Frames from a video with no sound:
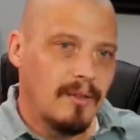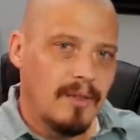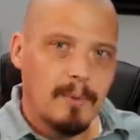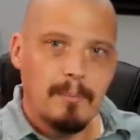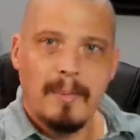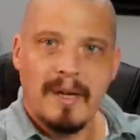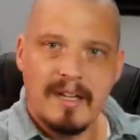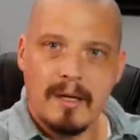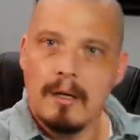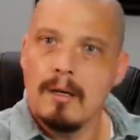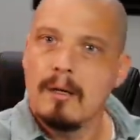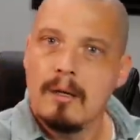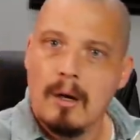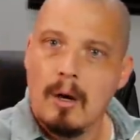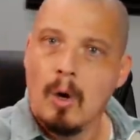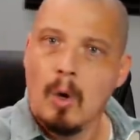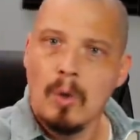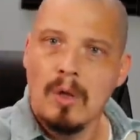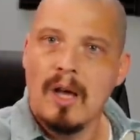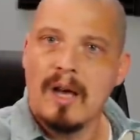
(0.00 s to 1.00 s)
that make a
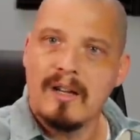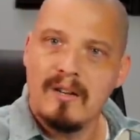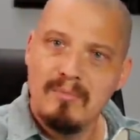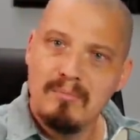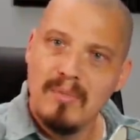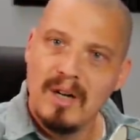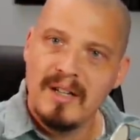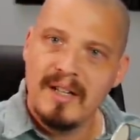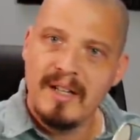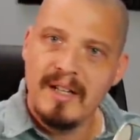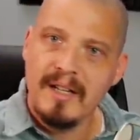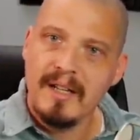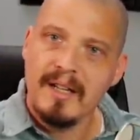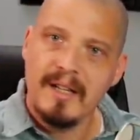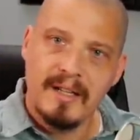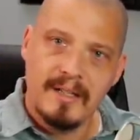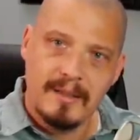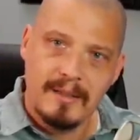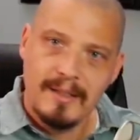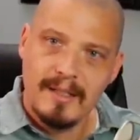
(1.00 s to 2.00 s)
whole lot of money
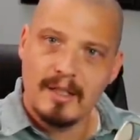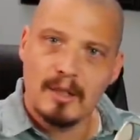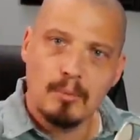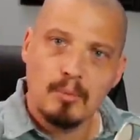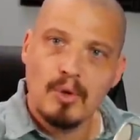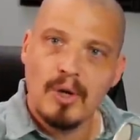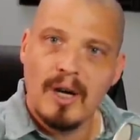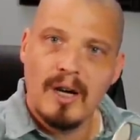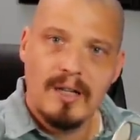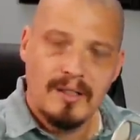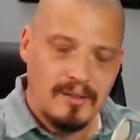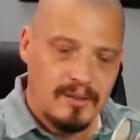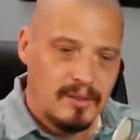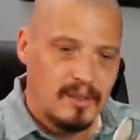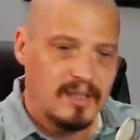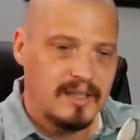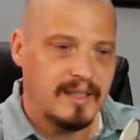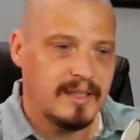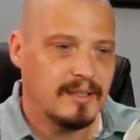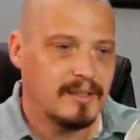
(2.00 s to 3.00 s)
in enterprise
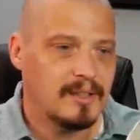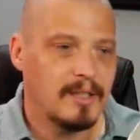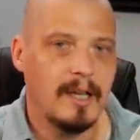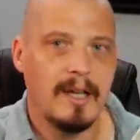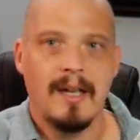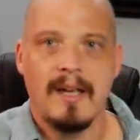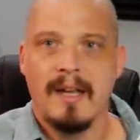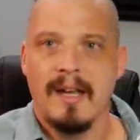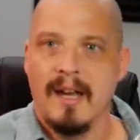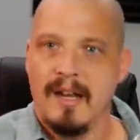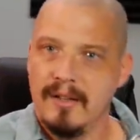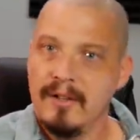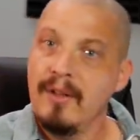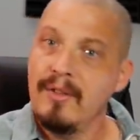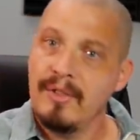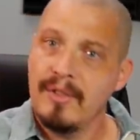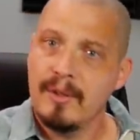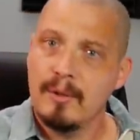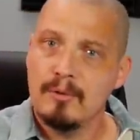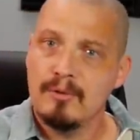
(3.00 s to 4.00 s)
Linux.
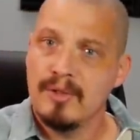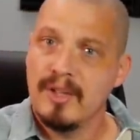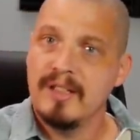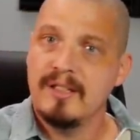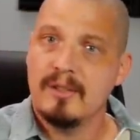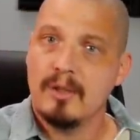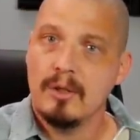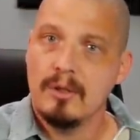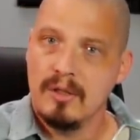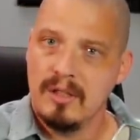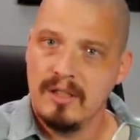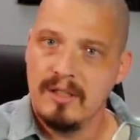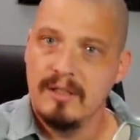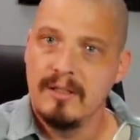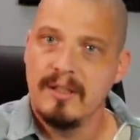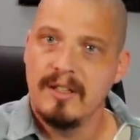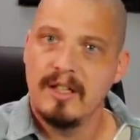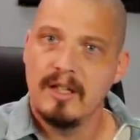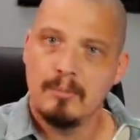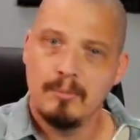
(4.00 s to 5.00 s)
And they
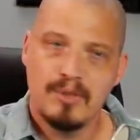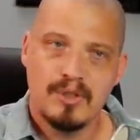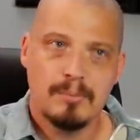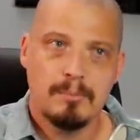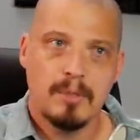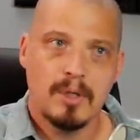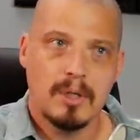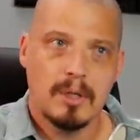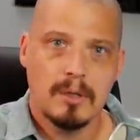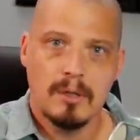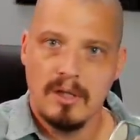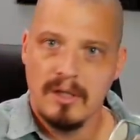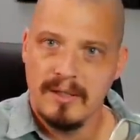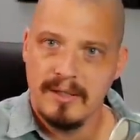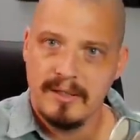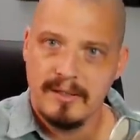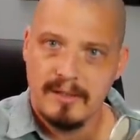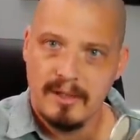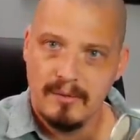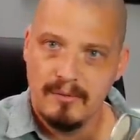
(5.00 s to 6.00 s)
certainly help spur
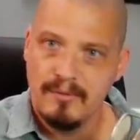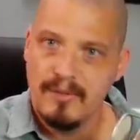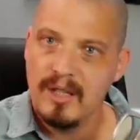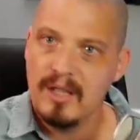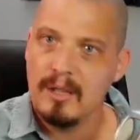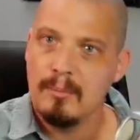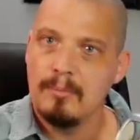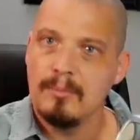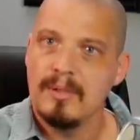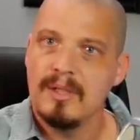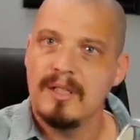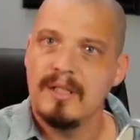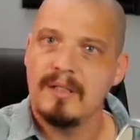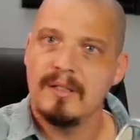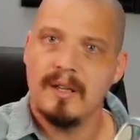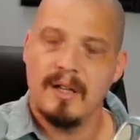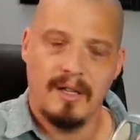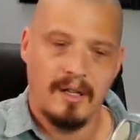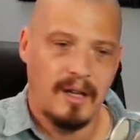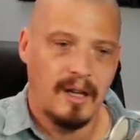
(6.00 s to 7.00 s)
Linux
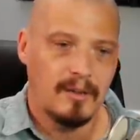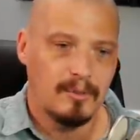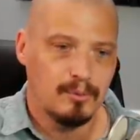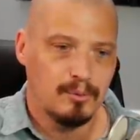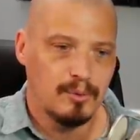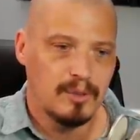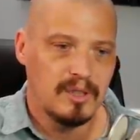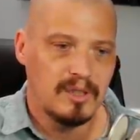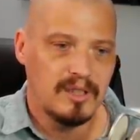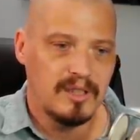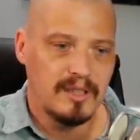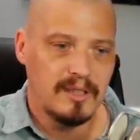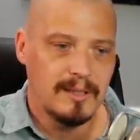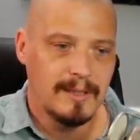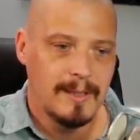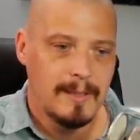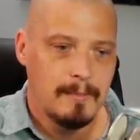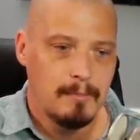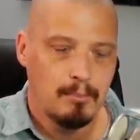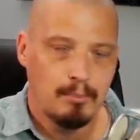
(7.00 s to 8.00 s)
development and
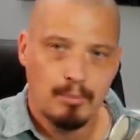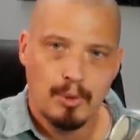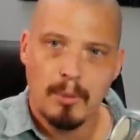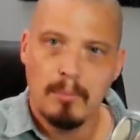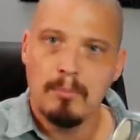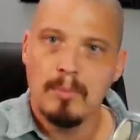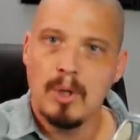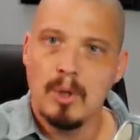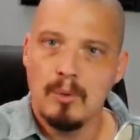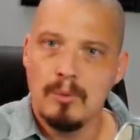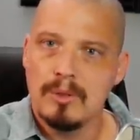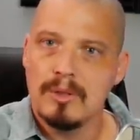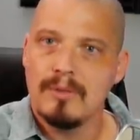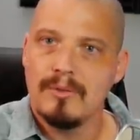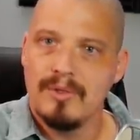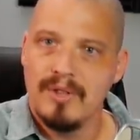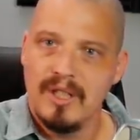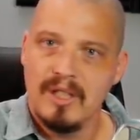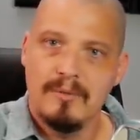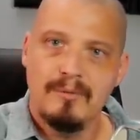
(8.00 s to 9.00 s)
really promote
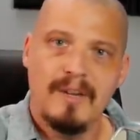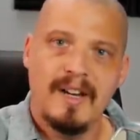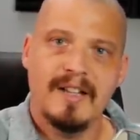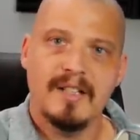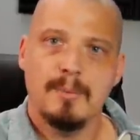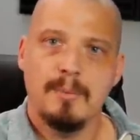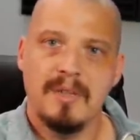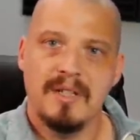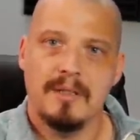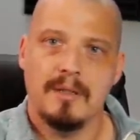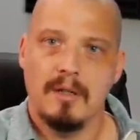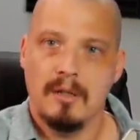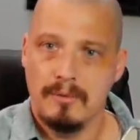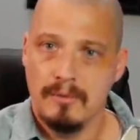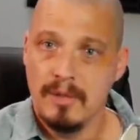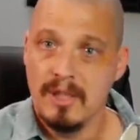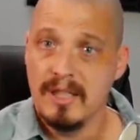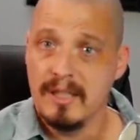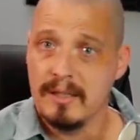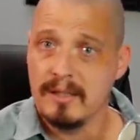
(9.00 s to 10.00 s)
the advancement
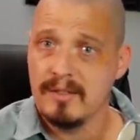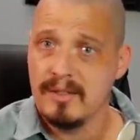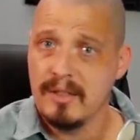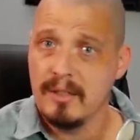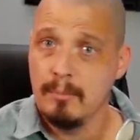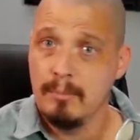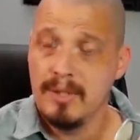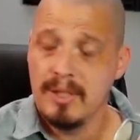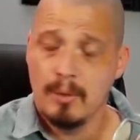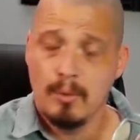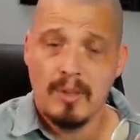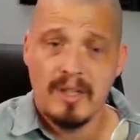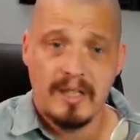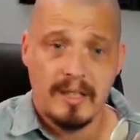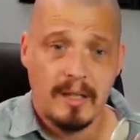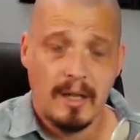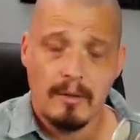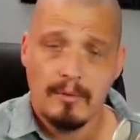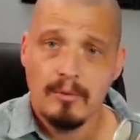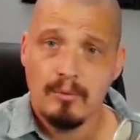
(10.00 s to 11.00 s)
of Linux in a big
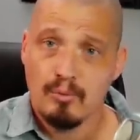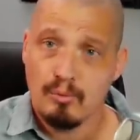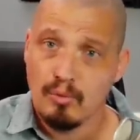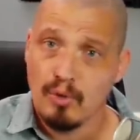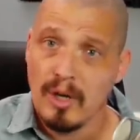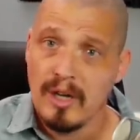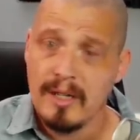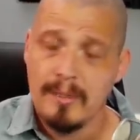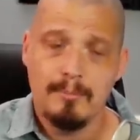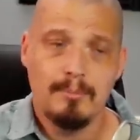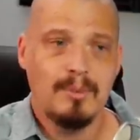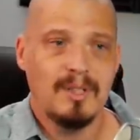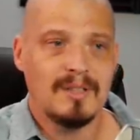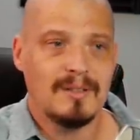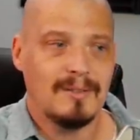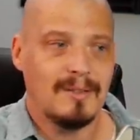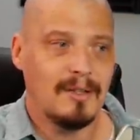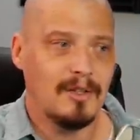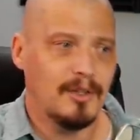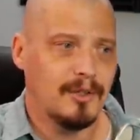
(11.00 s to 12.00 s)
way, right?
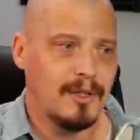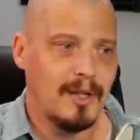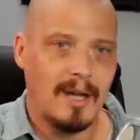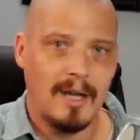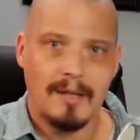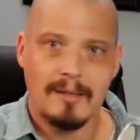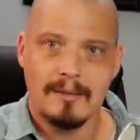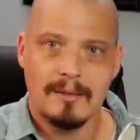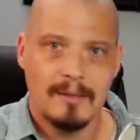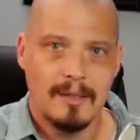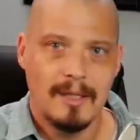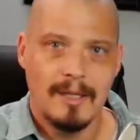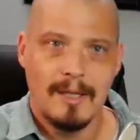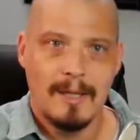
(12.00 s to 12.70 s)
But they're not,